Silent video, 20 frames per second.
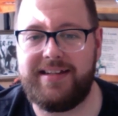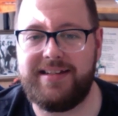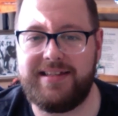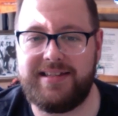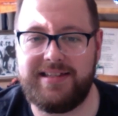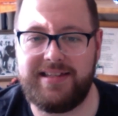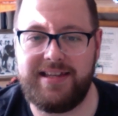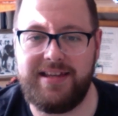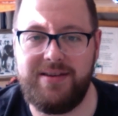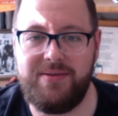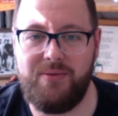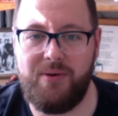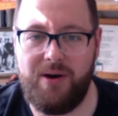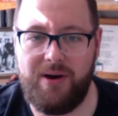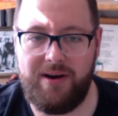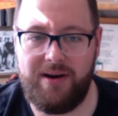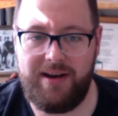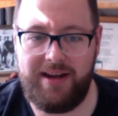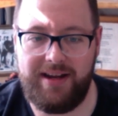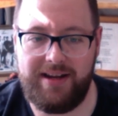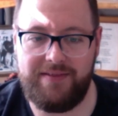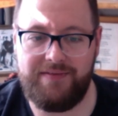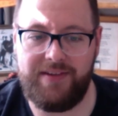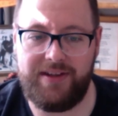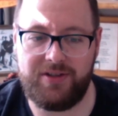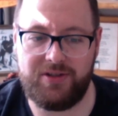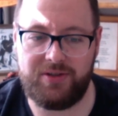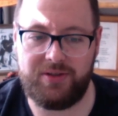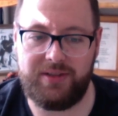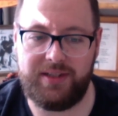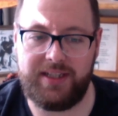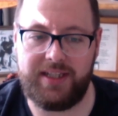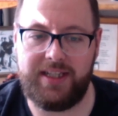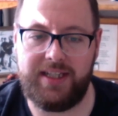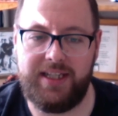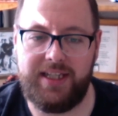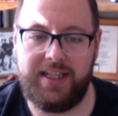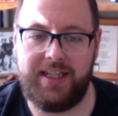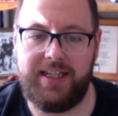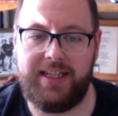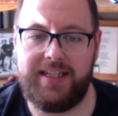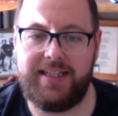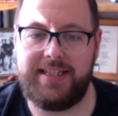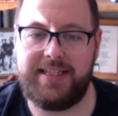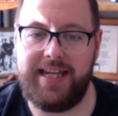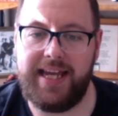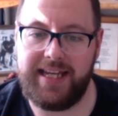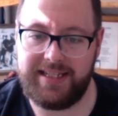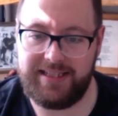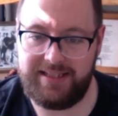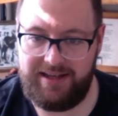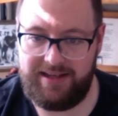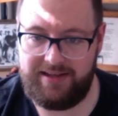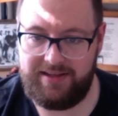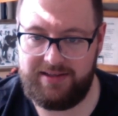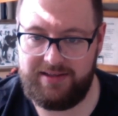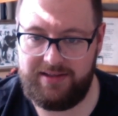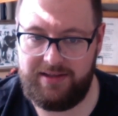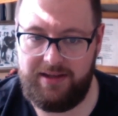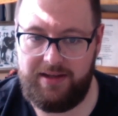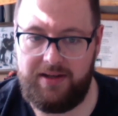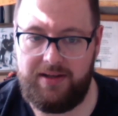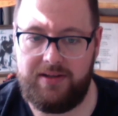see where it eventually takes us.